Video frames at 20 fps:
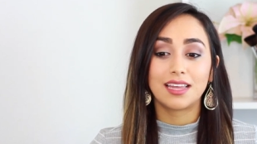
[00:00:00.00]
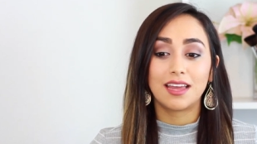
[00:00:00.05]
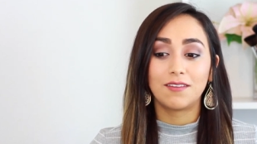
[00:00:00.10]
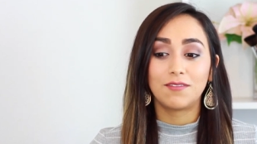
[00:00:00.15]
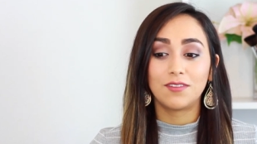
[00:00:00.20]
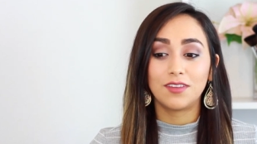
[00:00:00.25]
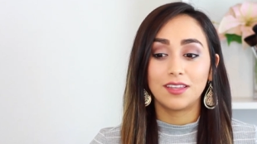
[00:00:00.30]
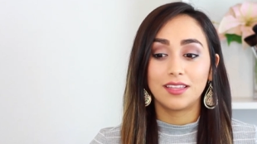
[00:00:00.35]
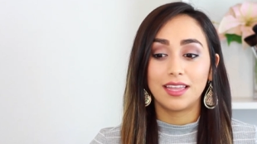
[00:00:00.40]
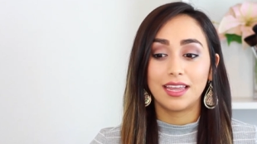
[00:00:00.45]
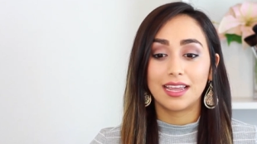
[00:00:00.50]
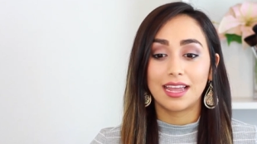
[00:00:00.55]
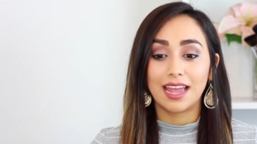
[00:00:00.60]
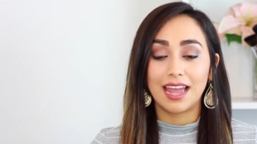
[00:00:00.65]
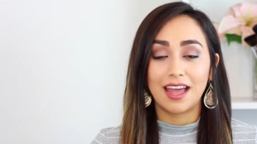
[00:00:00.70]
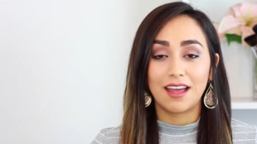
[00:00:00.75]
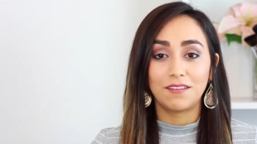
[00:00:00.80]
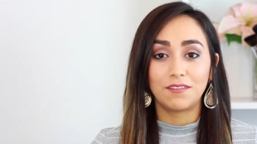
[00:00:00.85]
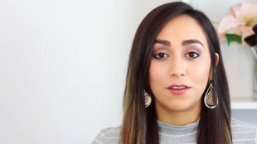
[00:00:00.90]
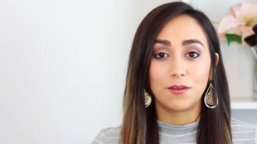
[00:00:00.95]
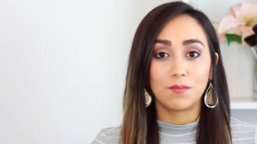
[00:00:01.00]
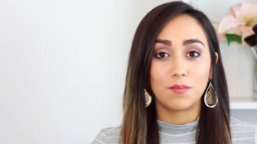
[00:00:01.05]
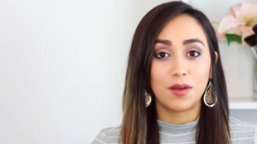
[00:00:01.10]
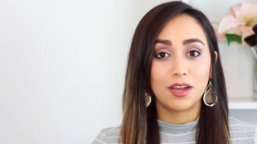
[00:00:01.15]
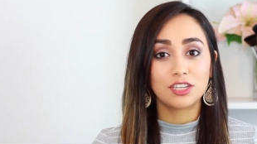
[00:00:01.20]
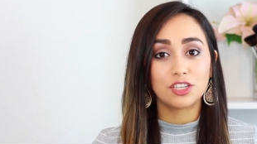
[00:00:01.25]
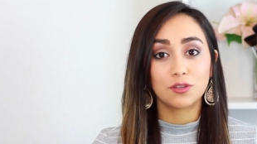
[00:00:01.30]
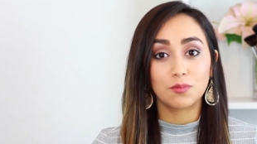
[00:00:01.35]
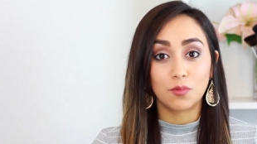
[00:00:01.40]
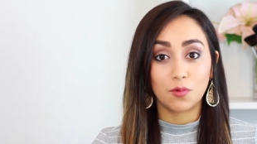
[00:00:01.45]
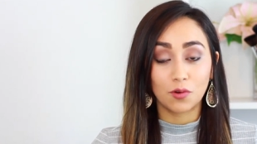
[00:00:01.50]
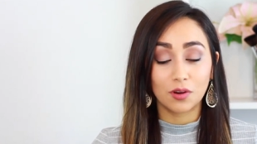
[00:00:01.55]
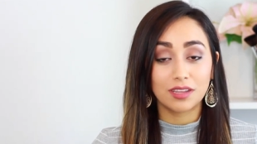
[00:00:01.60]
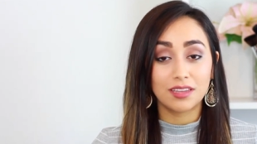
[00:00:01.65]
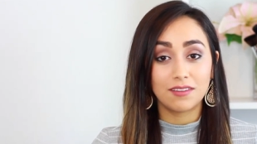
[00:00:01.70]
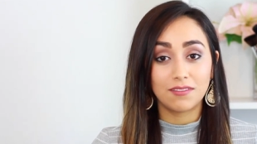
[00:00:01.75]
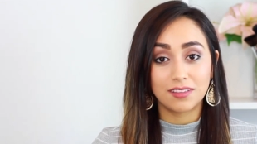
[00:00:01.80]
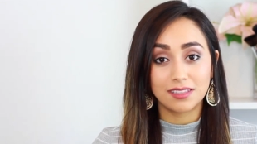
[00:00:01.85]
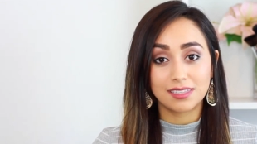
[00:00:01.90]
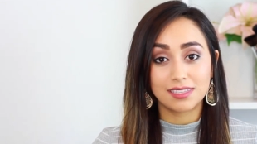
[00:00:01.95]
I feel like I have a much more
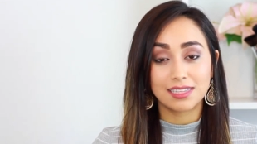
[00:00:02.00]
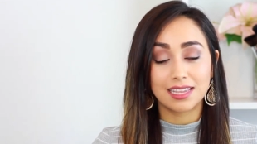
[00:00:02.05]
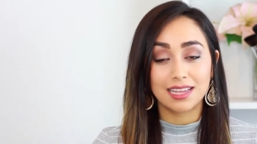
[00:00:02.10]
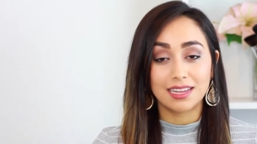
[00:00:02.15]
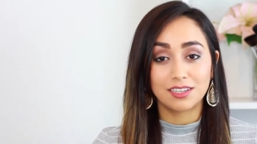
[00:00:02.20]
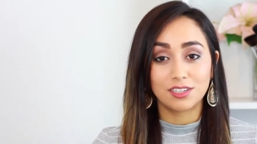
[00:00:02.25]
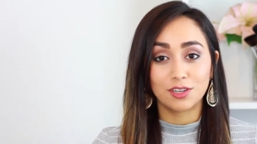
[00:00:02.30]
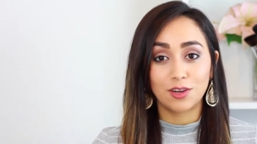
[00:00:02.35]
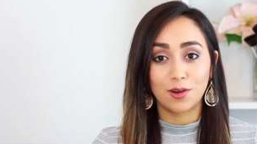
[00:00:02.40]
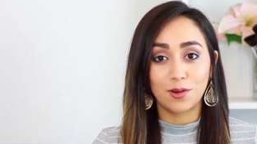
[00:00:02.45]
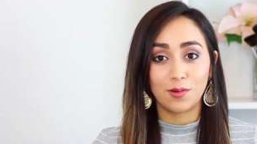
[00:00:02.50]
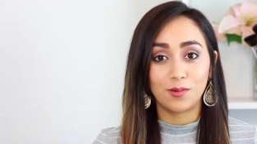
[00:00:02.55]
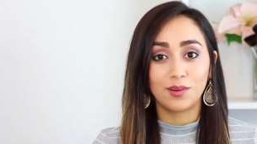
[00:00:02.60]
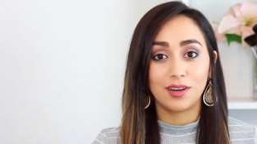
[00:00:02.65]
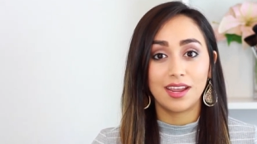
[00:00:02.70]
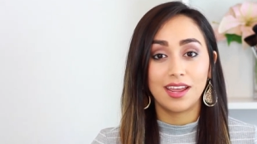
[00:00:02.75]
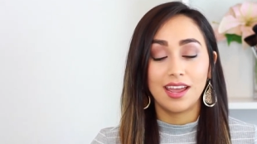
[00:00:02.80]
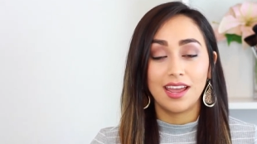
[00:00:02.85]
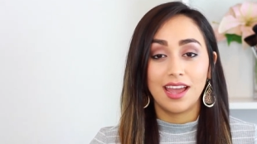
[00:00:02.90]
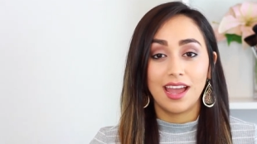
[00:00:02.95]
even skin tone.